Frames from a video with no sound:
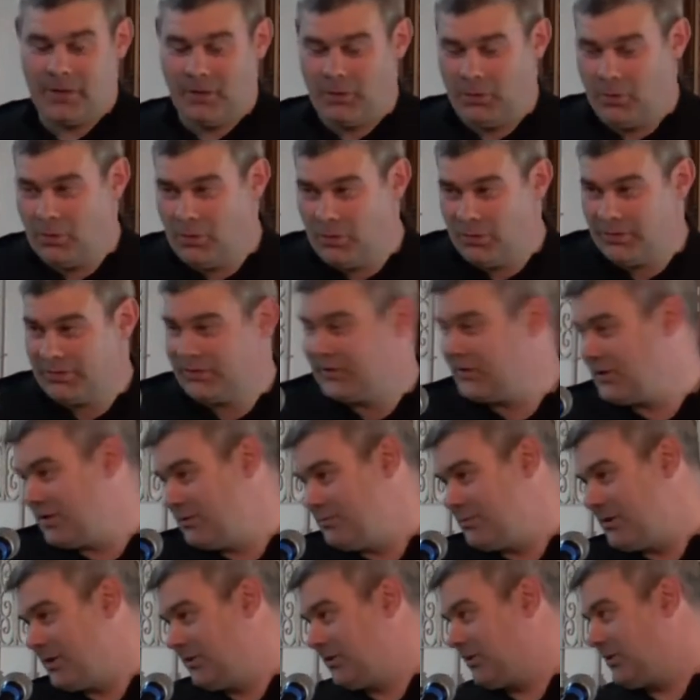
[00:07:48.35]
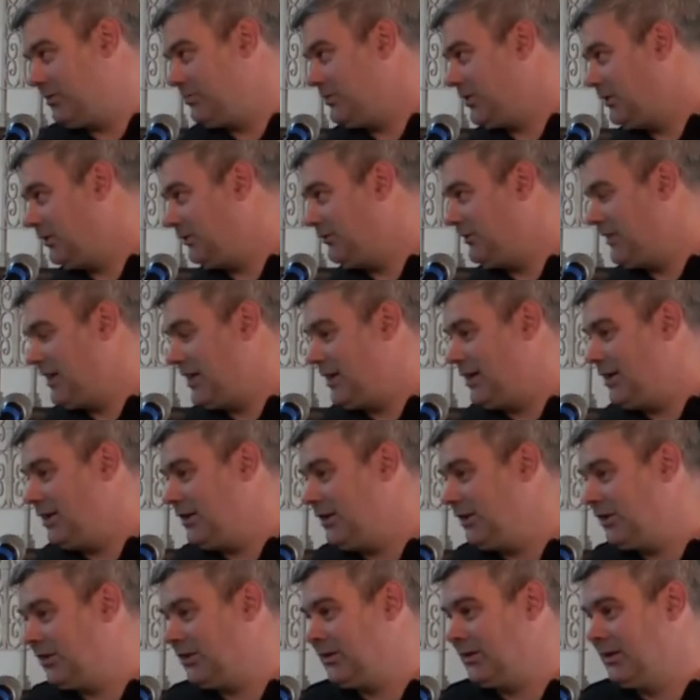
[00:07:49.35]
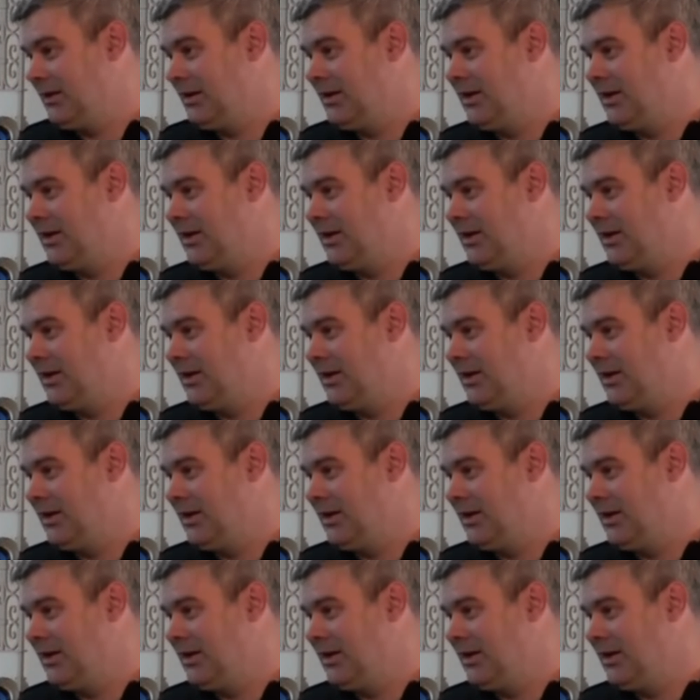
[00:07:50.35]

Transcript: or signpost them to Fearless.